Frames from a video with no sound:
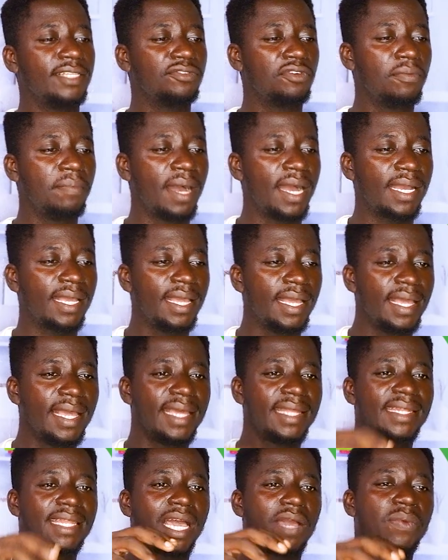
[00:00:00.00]
Let's go back.
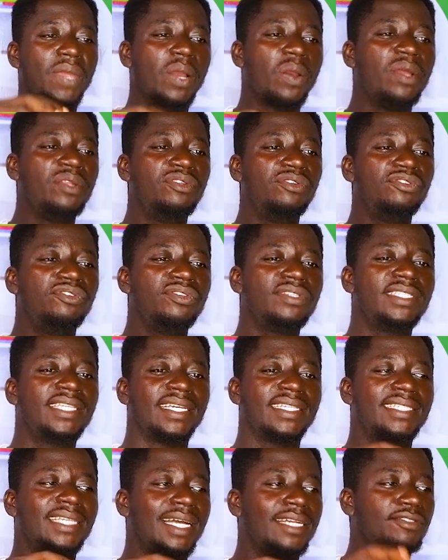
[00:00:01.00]
Now, we are going to use
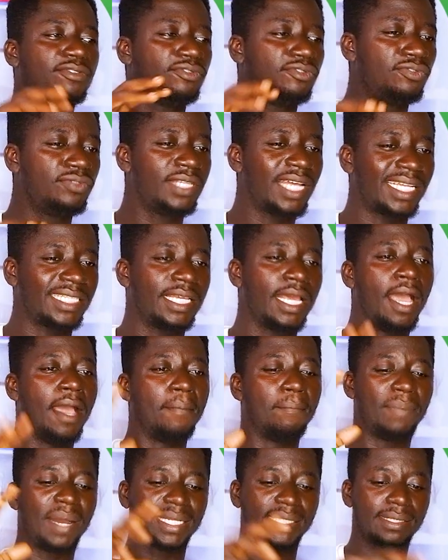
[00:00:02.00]
the chart to do that.
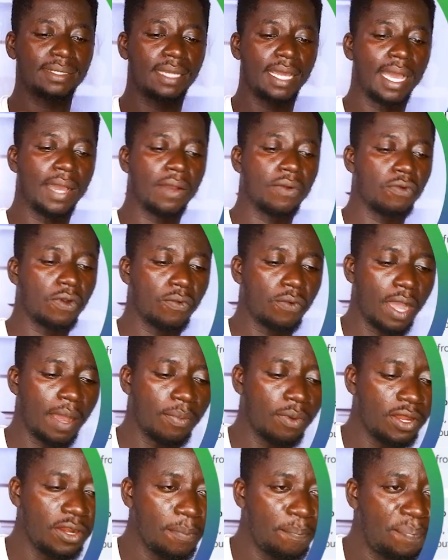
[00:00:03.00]
But
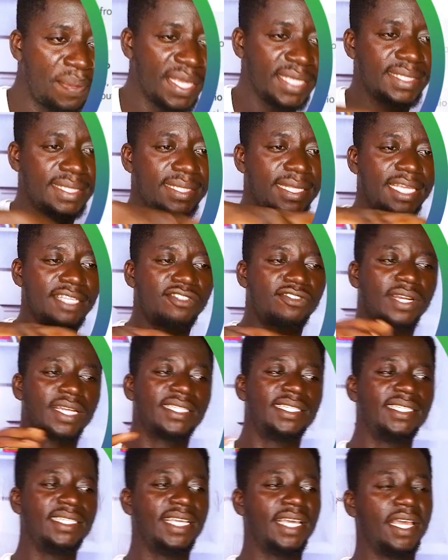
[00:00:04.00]
I'm going to paste the
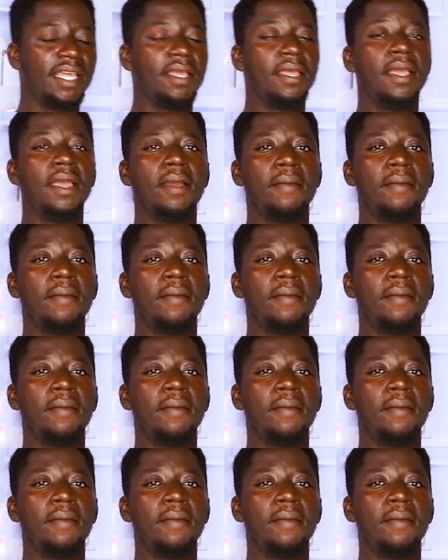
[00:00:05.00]
instruction here,